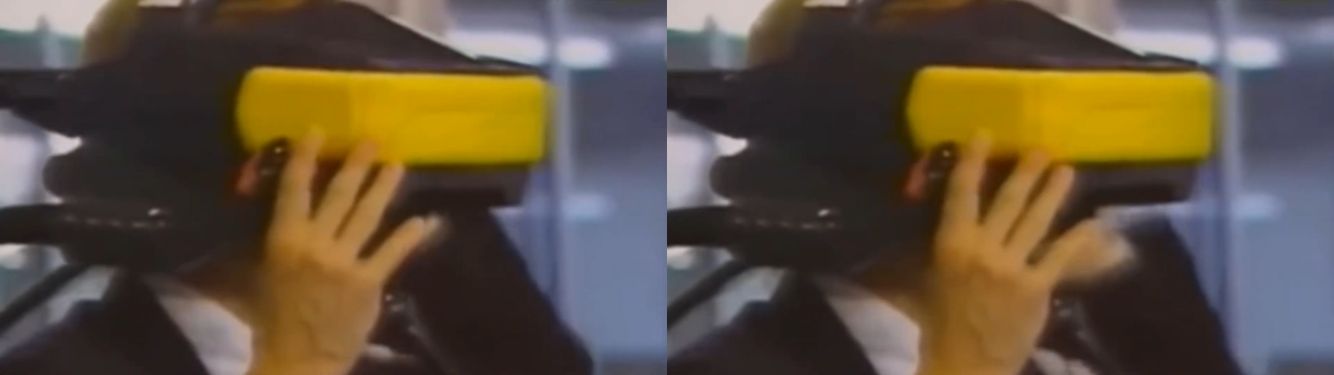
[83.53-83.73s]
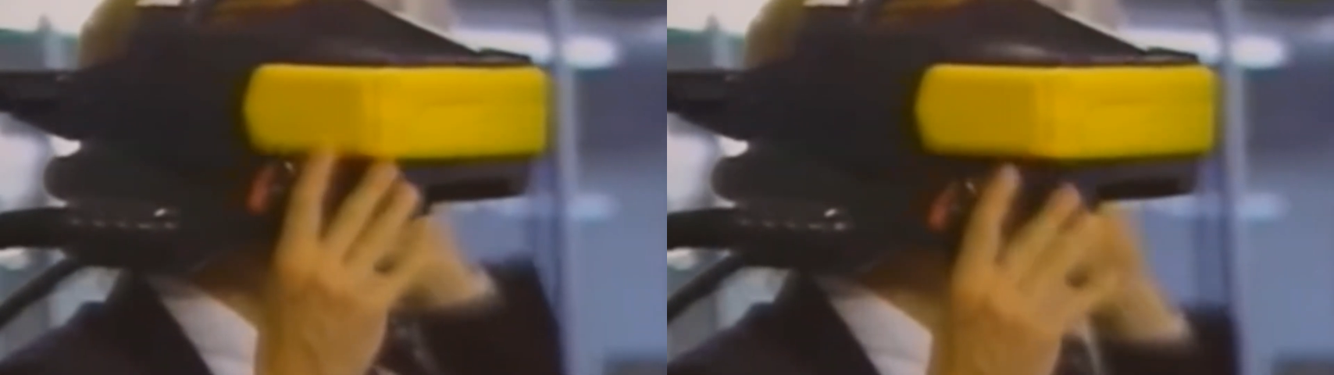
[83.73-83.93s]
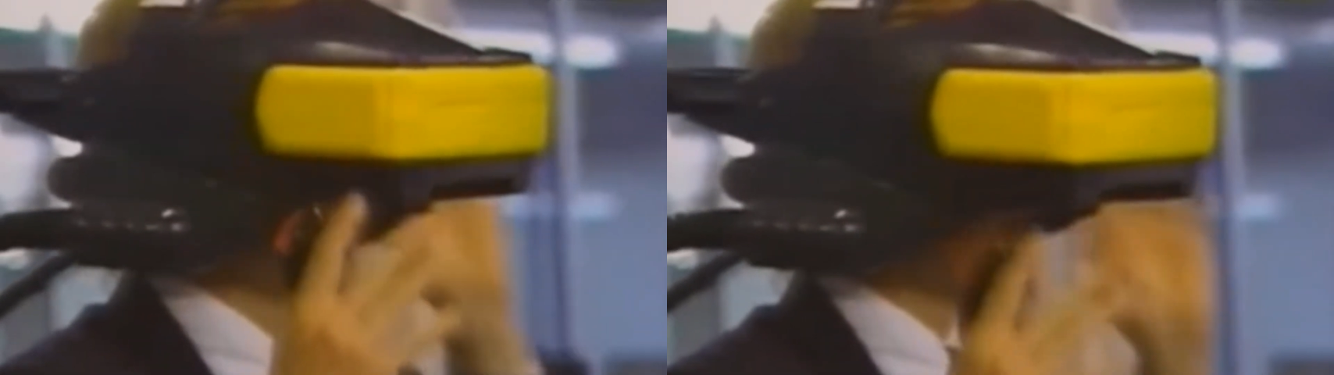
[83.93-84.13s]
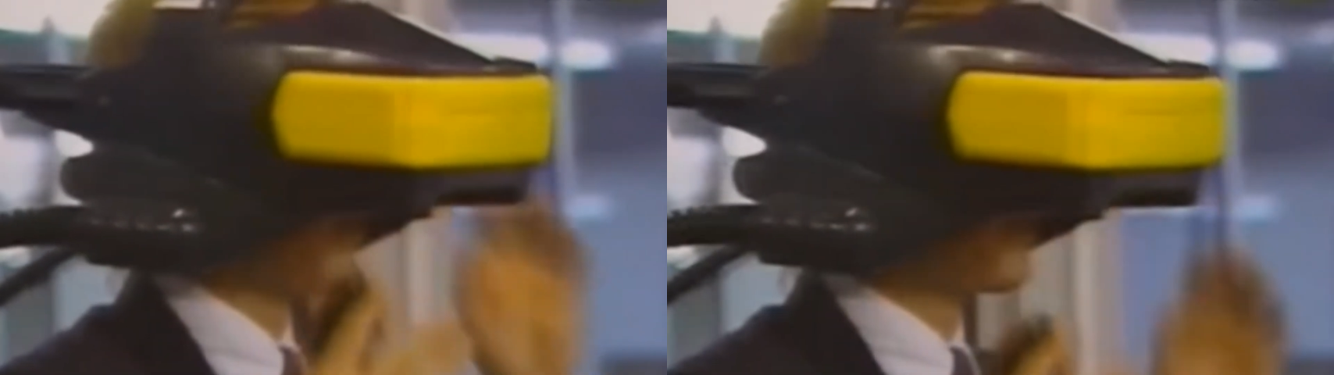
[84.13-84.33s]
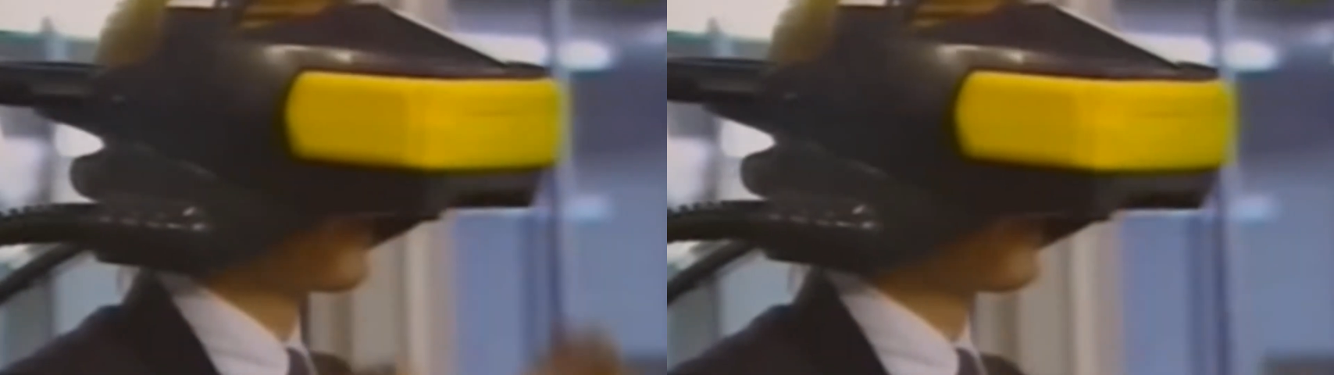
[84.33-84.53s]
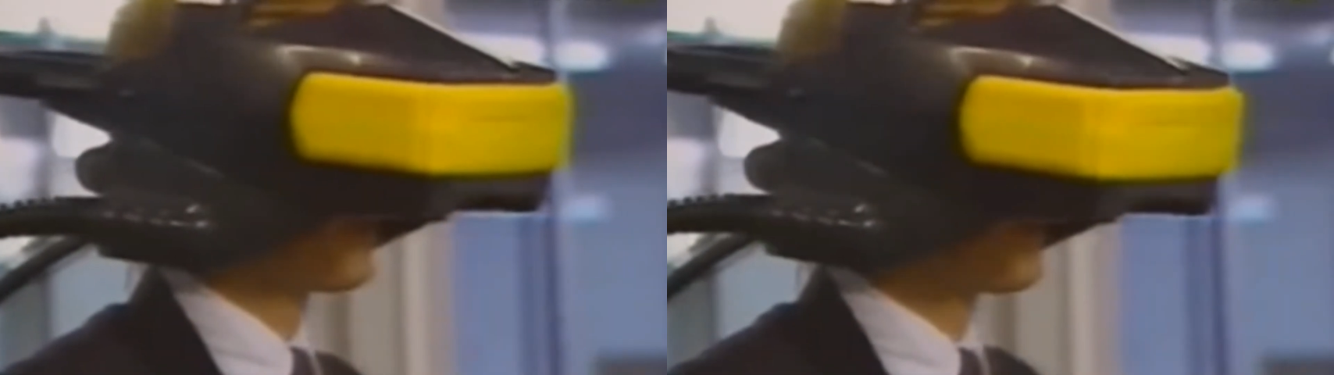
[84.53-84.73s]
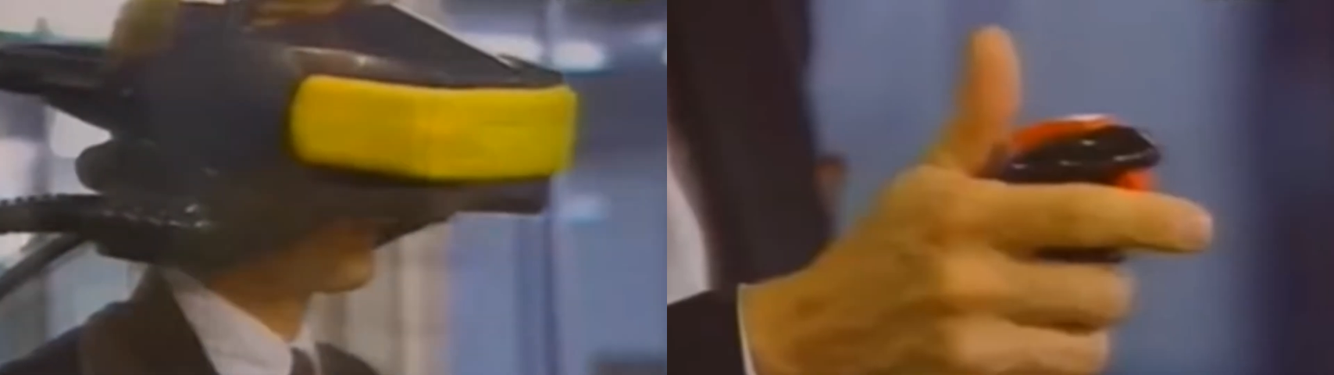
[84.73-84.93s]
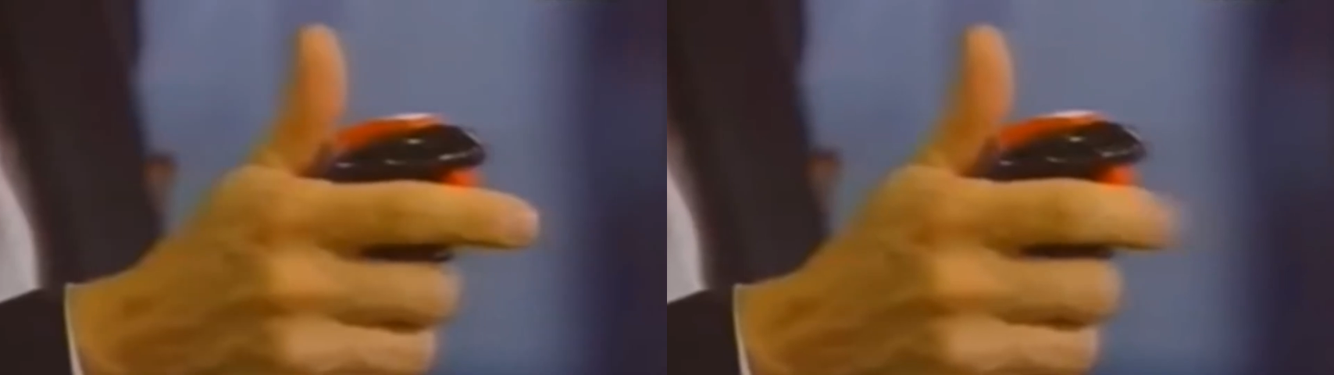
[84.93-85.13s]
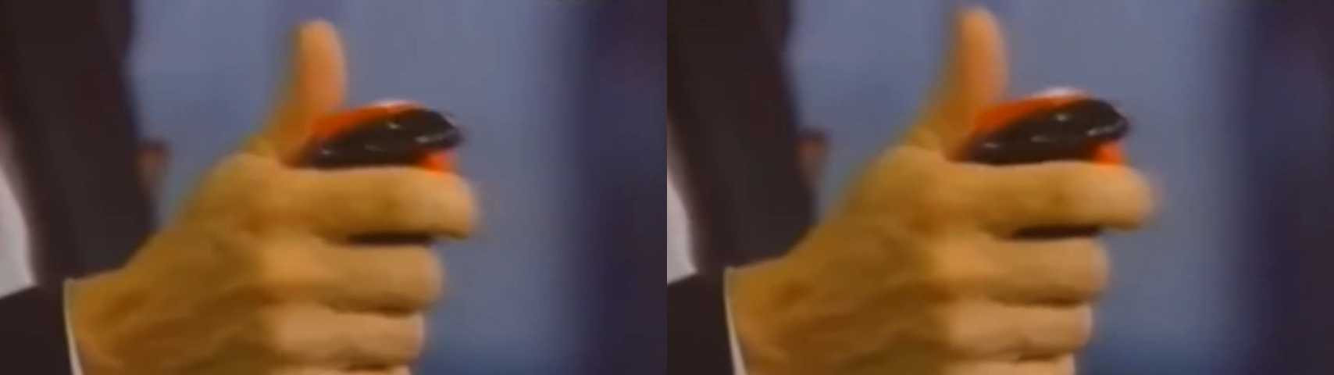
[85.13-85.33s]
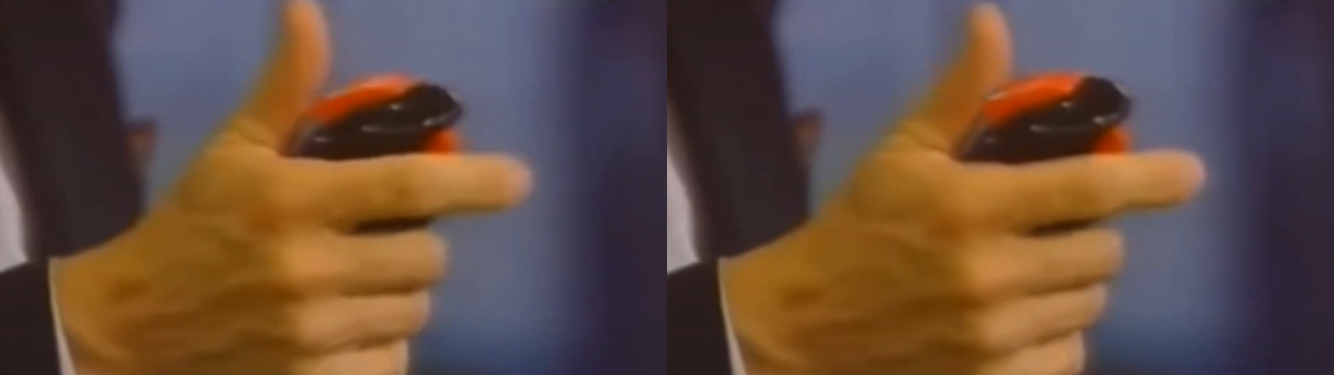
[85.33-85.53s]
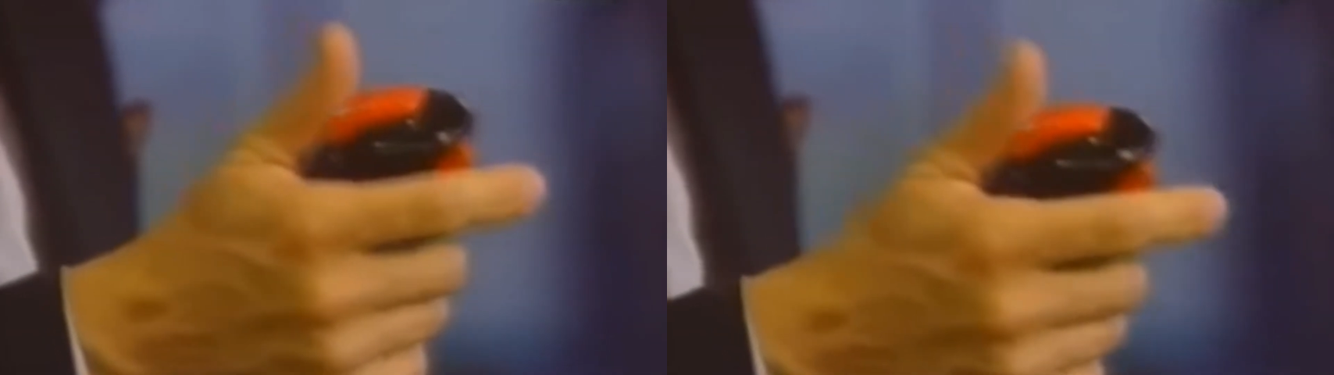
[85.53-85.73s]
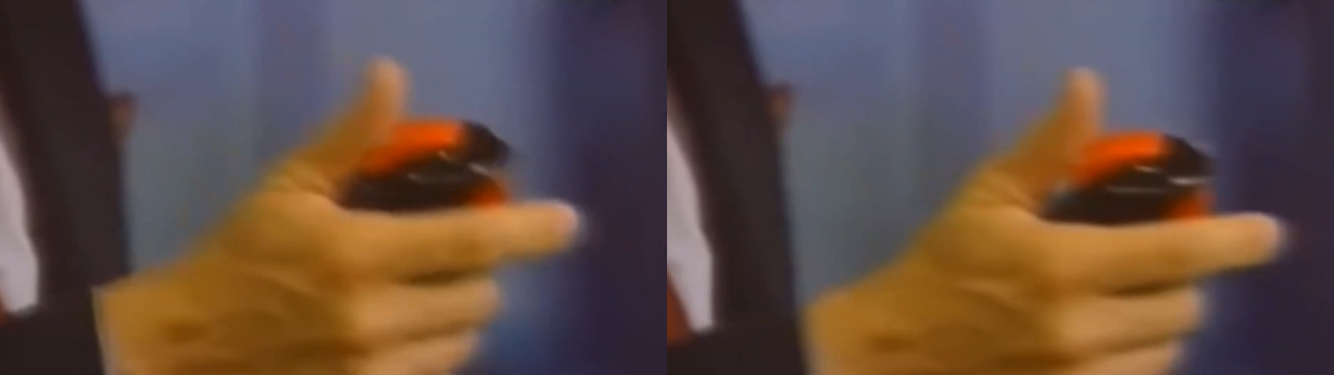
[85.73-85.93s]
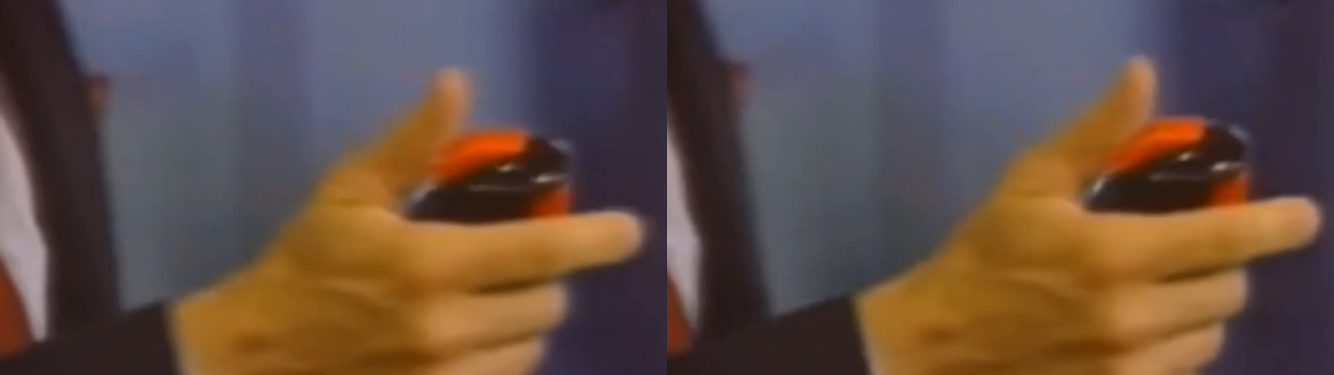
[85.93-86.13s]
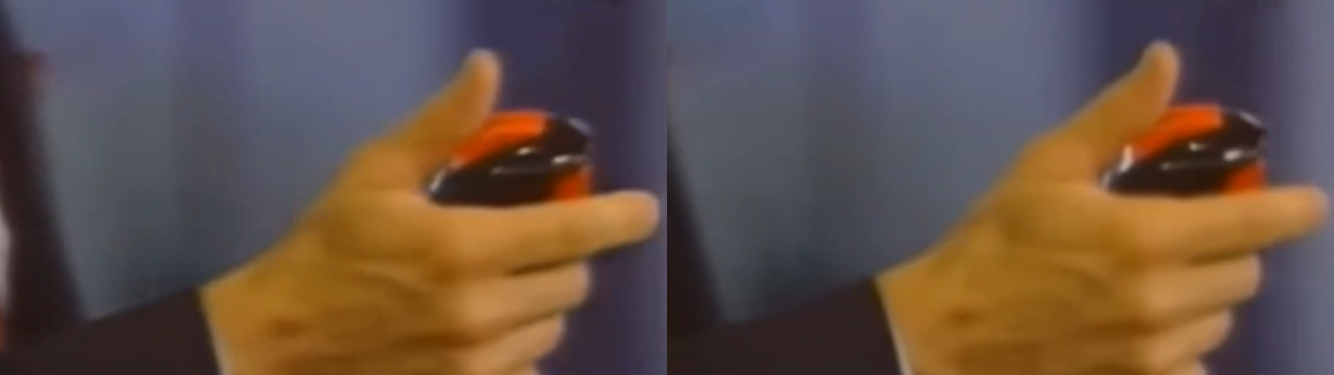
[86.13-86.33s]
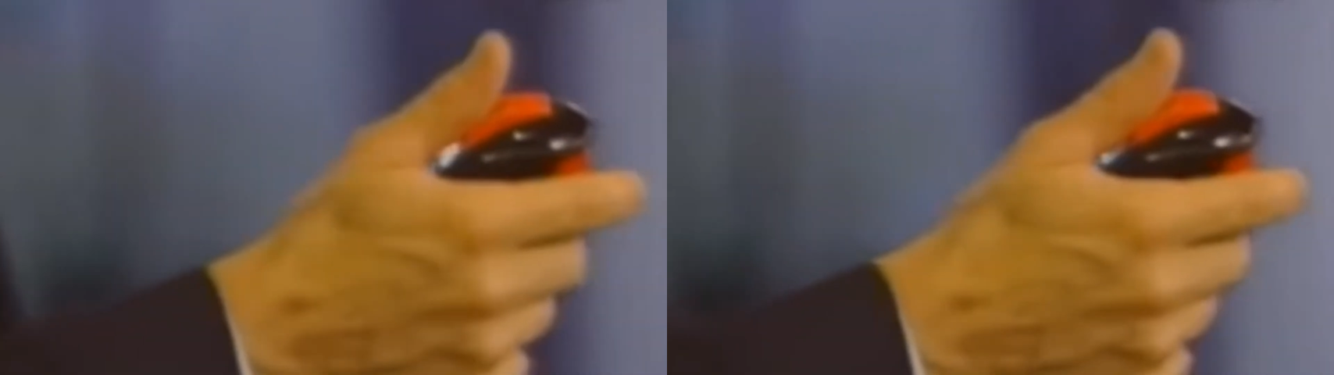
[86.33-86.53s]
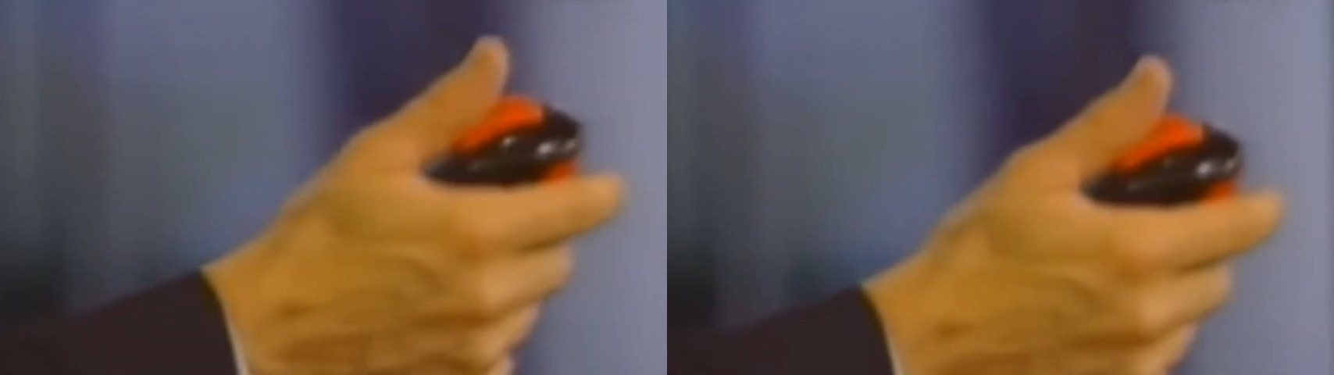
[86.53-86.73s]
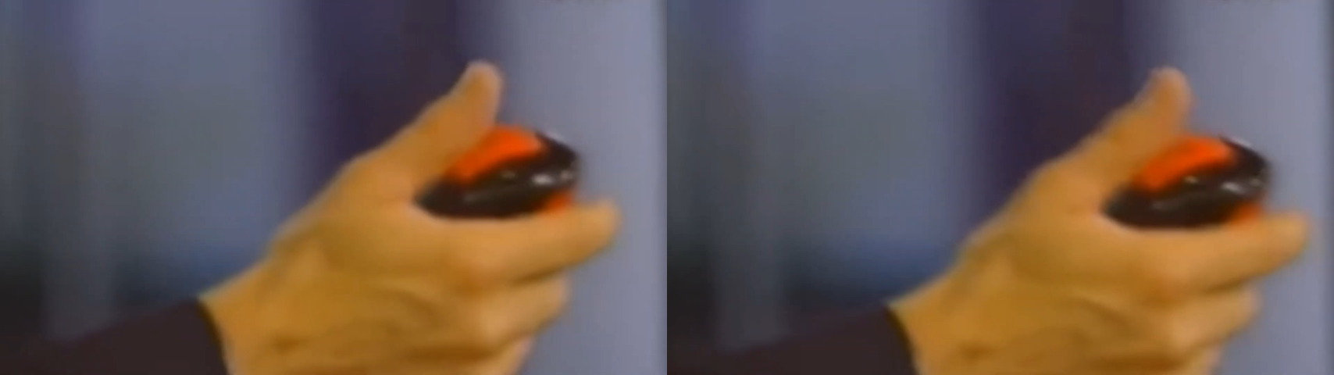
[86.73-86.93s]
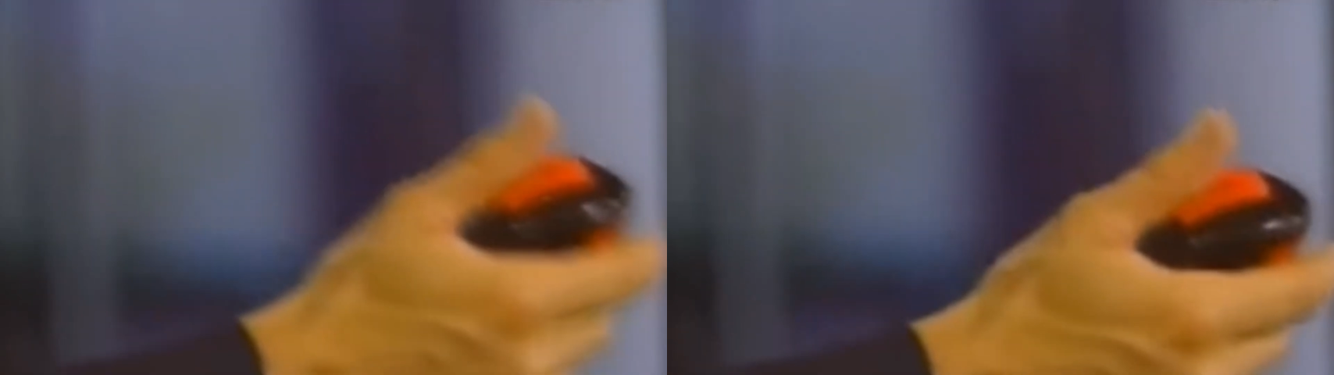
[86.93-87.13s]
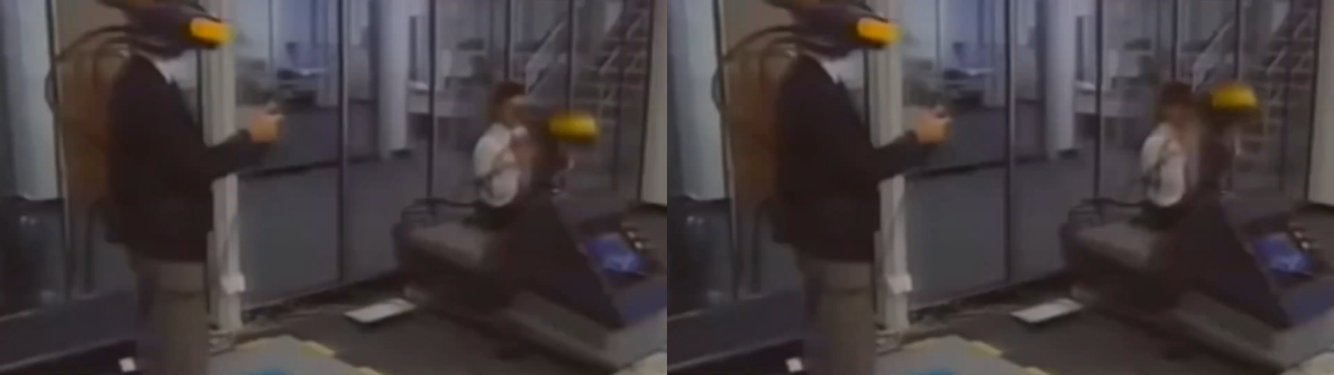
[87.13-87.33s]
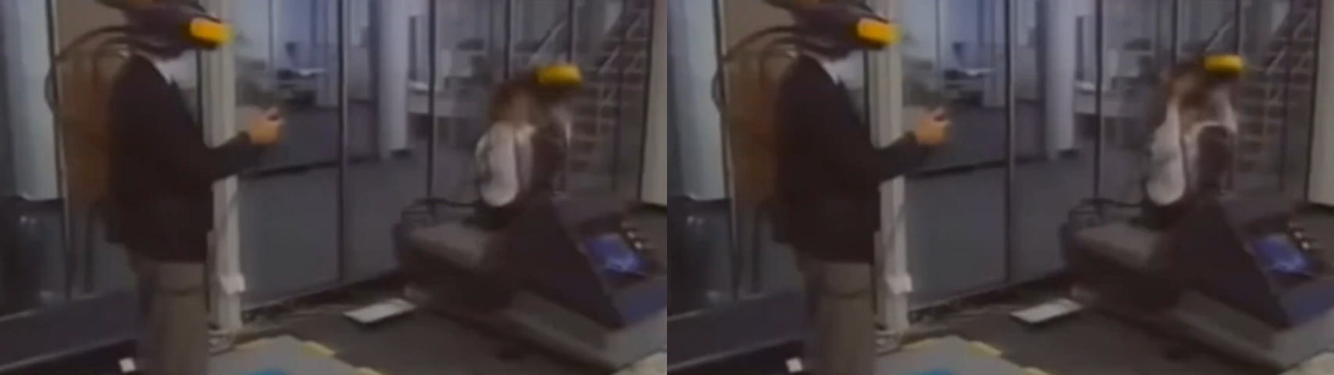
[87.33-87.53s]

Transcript: Nobody's mouth can be seen.